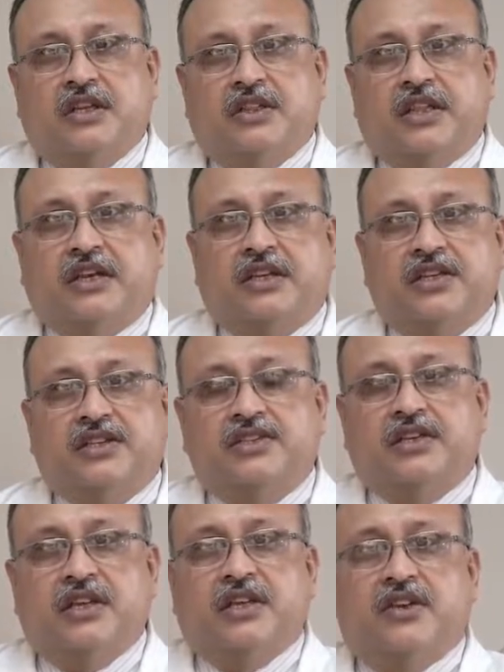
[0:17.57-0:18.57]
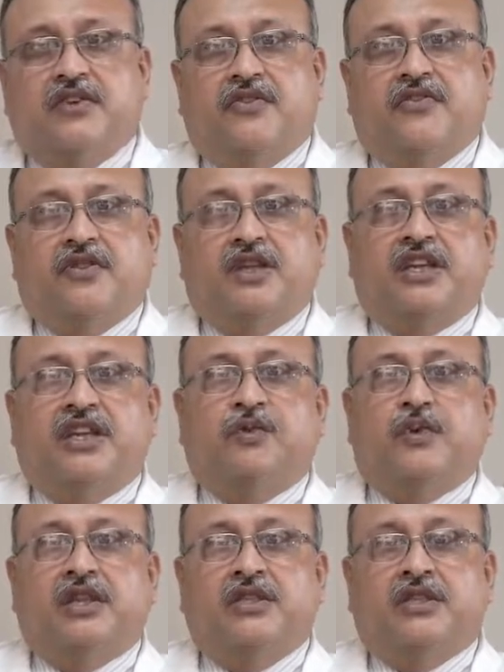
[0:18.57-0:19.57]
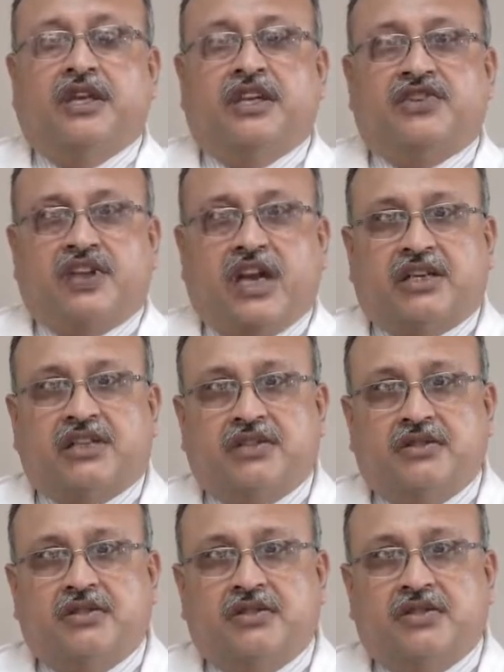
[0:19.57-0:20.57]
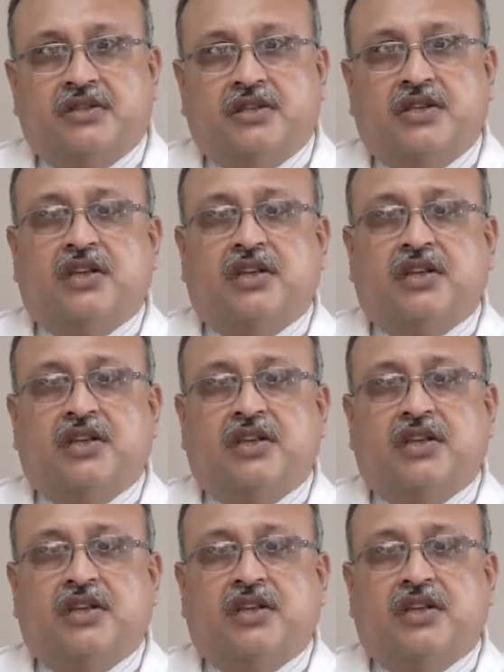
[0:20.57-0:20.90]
That is, we deal with extractions,